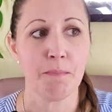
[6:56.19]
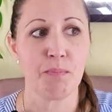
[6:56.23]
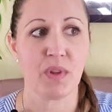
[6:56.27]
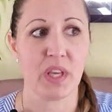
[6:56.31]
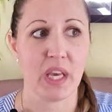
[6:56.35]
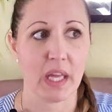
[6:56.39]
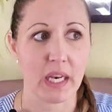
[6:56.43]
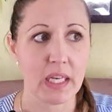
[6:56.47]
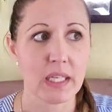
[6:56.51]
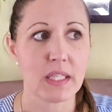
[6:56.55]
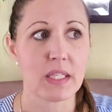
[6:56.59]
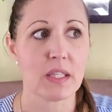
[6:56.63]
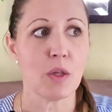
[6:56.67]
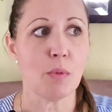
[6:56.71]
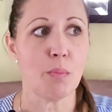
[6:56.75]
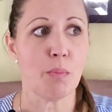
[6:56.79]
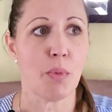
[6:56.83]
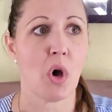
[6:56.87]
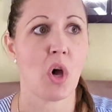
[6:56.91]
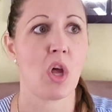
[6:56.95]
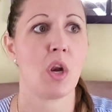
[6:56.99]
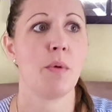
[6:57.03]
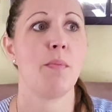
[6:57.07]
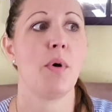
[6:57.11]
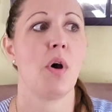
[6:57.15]
Getting to the
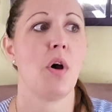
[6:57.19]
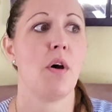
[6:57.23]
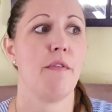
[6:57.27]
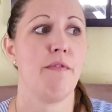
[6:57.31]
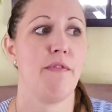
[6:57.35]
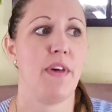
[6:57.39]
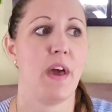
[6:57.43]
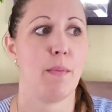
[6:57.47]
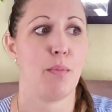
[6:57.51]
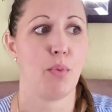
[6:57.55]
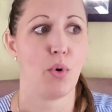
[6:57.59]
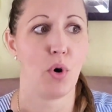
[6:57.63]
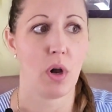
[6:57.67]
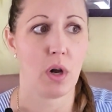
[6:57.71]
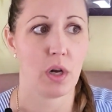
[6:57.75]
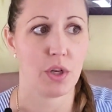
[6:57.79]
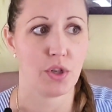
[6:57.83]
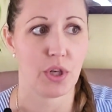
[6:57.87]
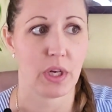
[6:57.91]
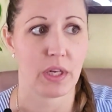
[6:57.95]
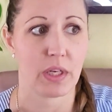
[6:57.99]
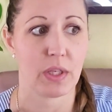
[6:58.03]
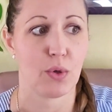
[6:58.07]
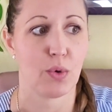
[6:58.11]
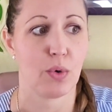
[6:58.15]
bottom of that
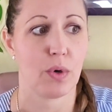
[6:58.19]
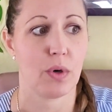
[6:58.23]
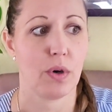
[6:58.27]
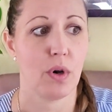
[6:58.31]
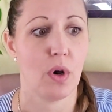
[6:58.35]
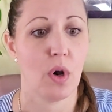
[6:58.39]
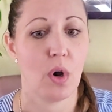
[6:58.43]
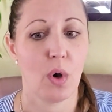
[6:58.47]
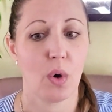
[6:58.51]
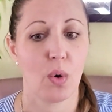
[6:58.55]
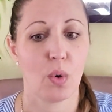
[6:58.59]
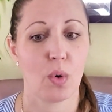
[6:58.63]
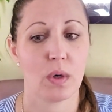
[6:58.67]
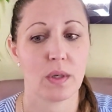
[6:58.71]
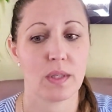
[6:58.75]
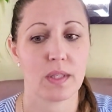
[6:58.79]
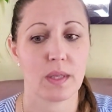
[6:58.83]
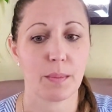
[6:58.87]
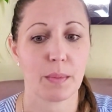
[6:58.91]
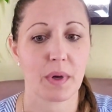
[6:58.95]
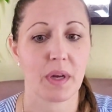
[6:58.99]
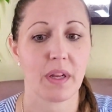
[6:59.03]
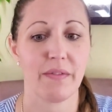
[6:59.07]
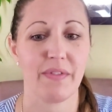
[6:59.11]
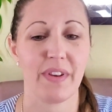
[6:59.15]
project or or
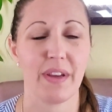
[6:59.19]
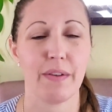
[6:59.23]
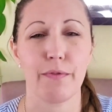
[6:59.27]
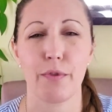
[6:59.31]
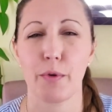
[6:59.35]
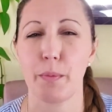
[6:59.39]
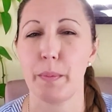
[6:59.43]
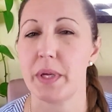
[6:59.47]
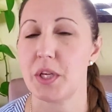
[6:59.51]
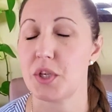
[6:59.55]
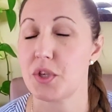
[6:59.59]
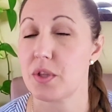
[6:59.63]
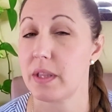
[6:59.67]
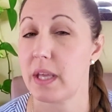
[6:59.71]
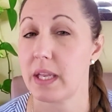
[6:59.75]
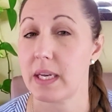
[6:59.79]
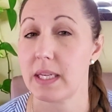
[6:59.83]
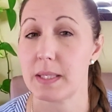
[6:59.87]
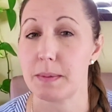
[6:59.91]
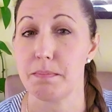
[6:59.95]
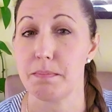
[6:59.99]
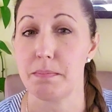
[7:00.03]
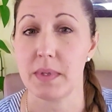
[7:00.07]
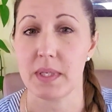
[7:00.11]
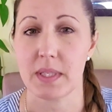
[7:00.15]
some kind of information that
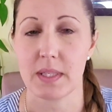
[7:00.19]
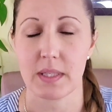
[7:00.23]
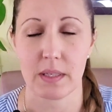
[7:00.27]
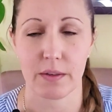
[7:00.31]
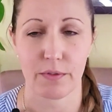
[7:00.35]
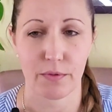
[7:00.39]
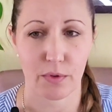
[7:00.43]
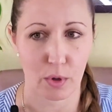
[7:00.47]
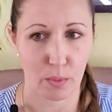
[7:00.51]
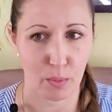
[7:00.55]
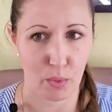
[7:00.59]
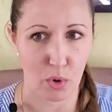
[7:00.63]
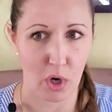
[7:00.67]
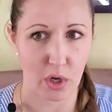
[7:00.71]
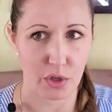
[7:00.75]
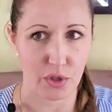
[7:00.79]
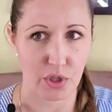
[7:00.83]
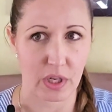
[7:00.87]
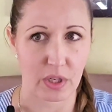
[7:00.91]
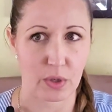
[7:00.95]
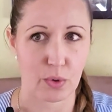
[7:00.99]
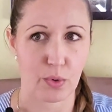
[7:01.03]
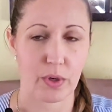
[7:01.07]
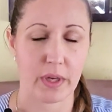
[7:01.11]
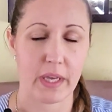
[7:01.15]
missing for a
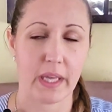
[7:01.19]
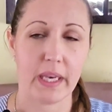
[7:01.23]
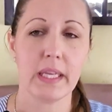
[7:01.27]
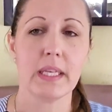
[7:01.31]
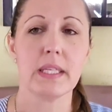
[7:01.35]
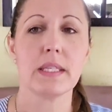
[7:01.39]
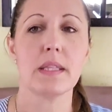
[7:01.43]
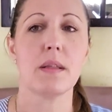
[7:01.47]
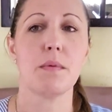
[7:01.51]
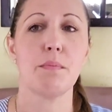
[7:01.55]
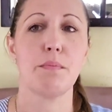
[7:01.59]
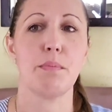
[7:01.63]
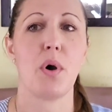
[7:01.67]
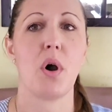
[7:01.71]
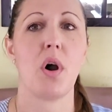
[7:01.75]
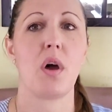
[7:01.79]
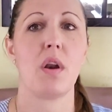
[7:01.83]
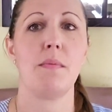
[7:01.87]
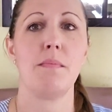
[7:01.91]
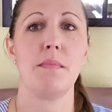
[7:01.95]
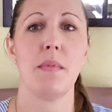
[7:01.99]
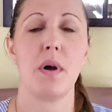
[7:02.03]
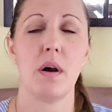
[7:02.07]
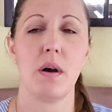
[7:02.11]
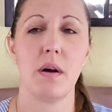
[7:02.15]
project or getting to the
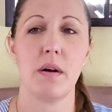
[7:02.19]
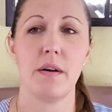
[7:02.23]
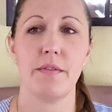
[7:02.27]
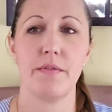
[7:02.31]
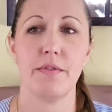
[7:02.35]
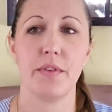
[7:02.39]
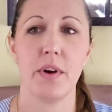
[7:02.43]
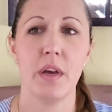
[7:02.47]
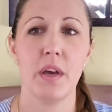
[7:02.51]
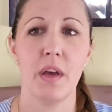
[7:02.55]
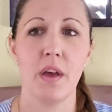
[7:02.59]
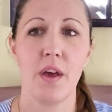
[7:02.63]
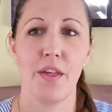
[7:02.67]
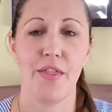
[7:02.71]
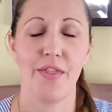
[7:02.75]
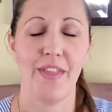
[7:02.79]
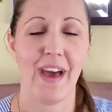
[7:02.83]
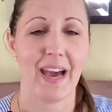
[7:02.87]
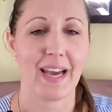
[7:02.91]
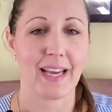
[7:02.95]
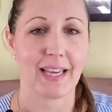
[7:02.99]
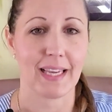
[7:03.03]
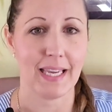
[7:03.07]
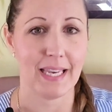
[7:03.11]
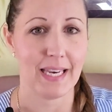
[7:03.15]
bottom of
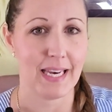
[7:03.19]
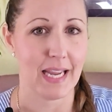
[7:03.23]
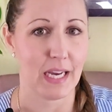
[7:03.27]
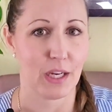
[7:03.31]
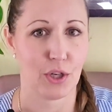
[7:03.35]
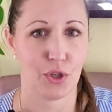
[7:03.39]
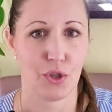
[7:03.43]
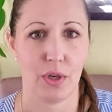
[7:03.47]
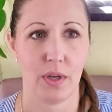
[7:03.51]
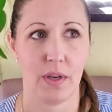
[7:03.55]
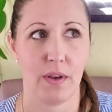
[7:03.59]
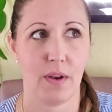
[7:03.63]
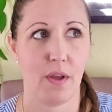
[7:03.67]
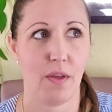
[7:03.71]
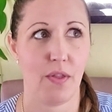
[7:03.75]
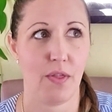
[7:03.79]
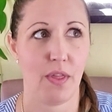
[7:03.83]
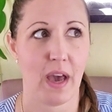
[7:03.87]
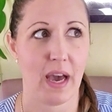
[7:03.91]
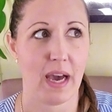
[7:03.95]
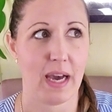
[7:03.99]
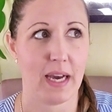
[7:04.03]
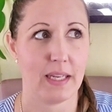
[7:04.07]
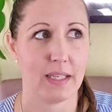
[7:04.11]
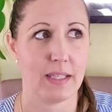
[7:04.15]
that connection,
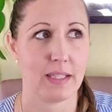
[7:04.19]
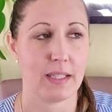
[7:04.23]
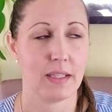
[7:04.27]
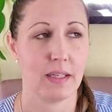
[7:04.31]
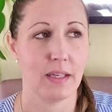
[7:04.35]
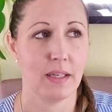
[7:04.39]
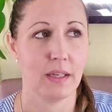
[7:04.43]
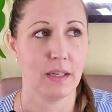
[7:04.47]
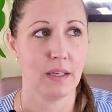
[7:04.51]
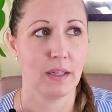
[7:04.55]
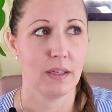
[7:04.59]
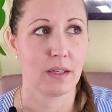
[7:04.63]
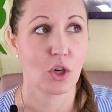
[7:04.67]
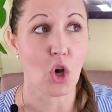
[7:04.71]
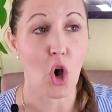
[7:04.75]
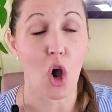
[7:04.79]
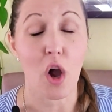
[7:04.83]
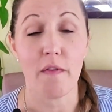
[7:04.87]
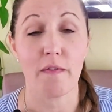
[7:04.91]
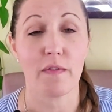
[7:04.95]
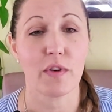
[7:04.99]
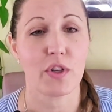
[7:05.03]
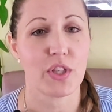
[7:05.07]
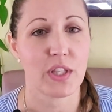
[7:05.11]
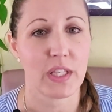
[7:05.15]
that
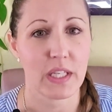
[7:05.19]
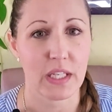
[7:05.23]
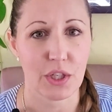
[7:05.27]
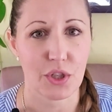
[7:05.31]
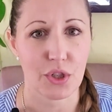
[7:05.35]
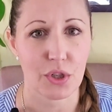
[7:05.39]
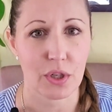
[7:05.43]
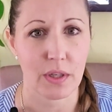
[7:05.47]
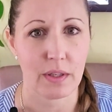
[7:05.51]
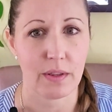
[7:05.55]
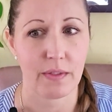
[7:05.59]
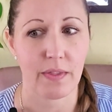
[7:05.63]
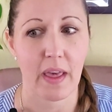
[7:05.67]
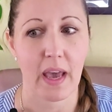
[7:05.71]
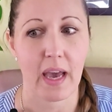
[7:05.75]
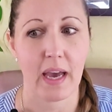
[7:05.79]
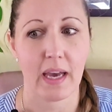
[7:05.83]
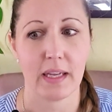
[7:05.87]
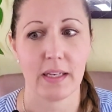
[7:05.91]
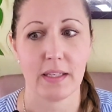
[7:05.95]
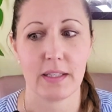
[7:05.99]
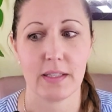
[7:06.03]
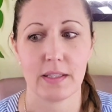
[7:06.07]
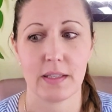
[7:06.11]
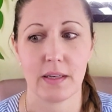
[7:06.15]
conversation,
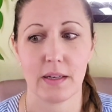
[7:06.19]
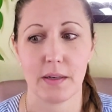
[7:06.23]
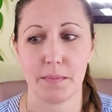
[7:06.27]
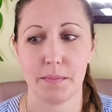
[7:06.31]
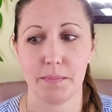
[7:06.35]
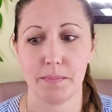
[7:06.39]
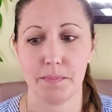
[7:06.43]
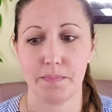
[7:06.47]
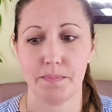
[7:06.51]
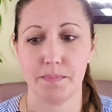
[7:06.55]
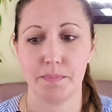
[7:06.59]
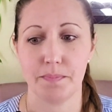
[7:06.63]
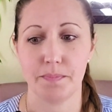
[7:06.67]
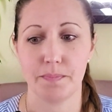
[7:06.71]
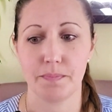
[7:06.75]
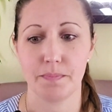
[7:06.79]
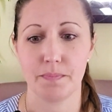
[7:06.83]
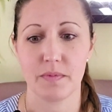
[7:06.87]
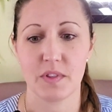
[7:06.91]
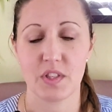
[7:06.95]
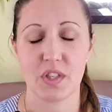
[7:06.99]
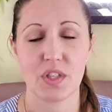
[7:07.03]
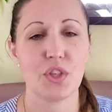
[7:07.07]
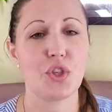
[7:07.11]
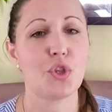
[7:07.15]
that um,
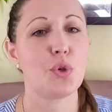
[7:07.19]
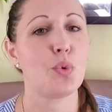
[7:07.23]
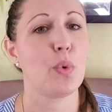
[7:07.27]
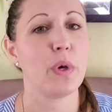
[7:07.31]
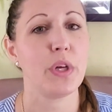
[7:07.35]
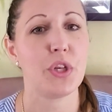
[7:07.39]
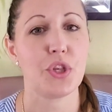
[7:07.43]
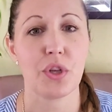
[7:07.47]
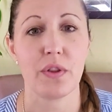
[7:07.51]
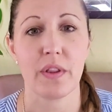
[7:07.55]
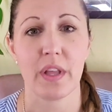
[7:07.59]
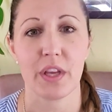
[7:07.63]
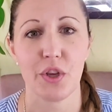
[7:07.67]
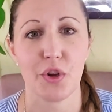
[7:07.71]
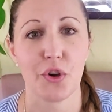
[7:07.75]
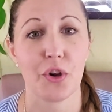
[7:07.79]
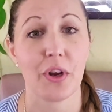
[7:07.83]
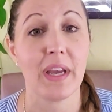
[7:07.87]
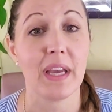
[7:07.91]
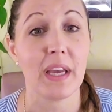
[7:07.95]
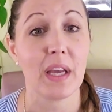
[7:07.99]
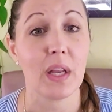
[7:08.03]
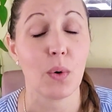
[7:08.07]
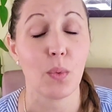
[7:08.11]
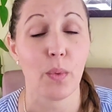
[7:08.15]
situation that you're
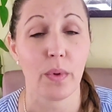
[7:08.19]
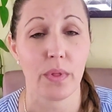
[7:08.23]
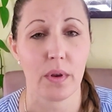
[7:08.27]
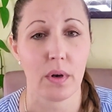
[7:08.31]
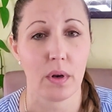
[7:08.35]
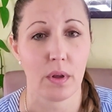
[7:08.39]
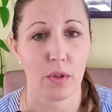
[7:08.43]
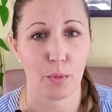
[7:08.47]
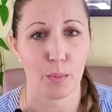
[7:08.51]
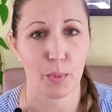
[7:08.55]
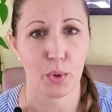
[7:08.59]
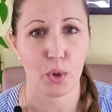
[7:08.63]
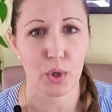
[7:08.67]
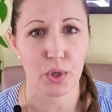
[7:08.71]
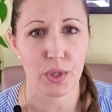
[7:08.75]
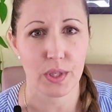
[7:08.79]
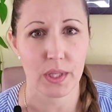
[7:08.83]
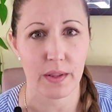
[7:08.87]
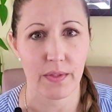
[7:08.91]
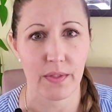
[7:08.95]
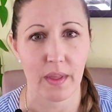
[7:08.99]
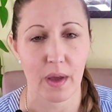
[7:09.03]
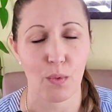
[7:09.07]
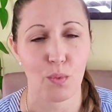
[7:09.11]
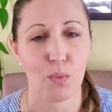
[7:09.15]
in with another
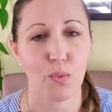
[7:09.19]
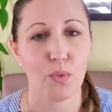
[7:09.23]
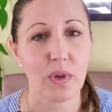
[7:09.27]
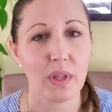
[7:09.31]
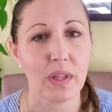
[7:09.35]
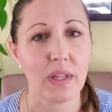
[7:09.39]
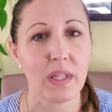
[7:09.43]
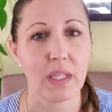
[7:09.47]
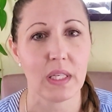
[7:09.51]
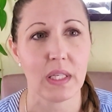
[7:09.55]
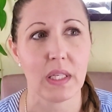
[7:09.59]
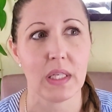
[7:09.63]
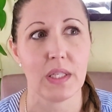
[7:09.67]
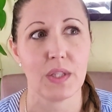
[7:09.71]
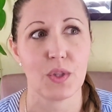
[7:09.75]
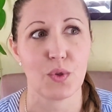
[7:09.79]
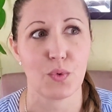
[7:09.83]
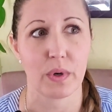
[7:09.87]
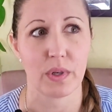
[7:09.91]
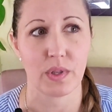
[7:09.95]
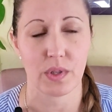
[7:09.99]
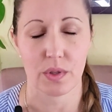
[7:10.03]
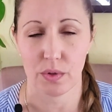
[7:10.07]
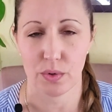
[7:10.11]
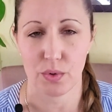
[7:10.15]
person that really needs
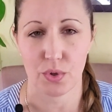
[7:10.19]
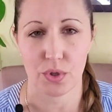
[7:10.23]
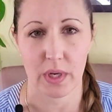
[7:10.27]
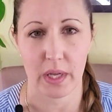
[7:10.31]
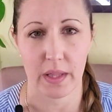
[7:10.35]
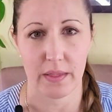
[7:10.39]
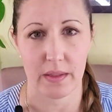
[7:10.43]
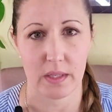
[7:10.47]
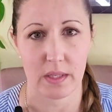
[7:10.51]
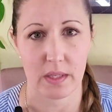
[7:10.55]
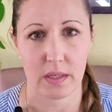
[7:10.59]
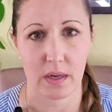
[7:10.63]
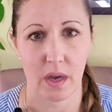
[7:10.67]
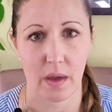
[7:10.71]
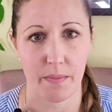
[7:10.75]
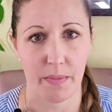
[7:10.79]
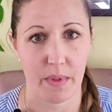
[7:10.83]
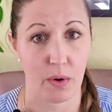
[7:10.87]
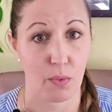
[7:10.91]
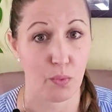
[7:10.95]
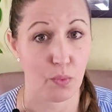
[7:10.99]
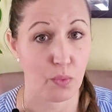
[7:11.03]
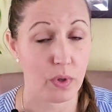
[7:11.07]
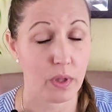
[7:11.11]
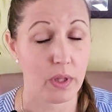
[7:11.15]
resolution at this time,
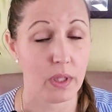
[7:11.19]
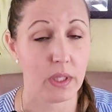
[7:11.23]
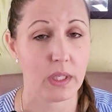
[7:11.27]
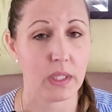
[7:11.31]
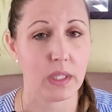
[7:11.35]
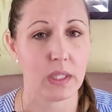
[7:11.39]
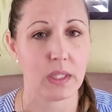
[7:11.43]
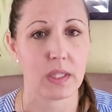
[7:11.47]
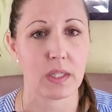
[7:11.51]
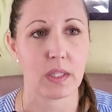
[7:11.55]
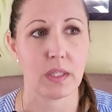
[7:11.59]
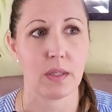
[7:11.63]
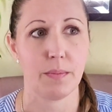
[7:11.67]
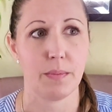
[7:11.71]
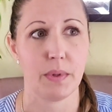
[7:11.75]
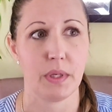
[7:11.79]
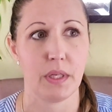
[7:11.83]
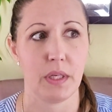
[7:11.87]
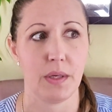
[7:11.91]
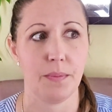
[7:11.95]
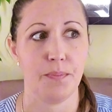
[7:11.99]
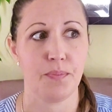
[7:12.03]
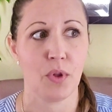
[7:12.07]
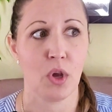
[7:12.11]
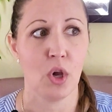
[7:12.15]
that really needs to
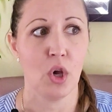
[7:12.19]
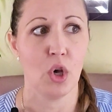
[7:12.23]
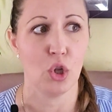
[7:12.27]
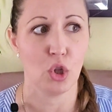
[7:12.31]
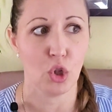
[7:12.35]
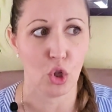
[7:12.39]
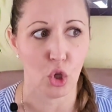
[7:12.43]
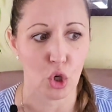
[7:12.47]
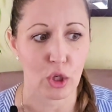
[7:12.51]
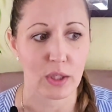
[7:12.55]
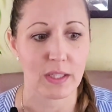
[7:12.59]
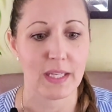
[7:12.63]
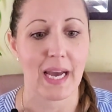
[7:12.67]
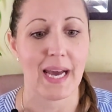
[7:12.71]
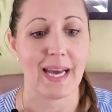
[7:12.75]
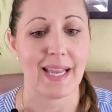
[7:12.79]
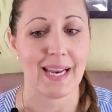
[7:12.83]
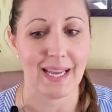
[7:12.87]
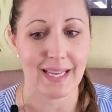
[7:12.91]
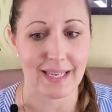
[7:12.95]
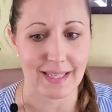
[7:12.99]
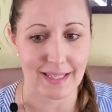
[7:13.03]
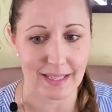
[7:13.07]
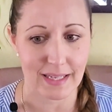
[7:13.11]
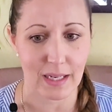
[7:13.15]
be looked at
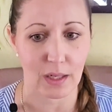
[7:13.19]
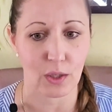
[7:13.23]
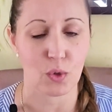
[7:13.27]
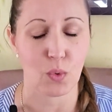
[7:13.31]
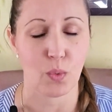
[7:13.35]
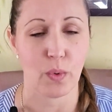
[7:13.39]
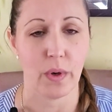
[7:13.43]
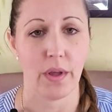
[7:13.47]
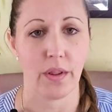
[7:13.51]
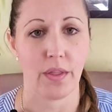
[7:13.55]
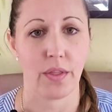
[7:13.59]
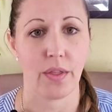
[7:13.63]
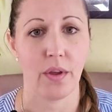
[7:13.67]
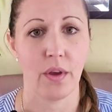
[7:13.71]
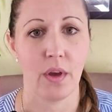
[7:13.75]
and dealt with.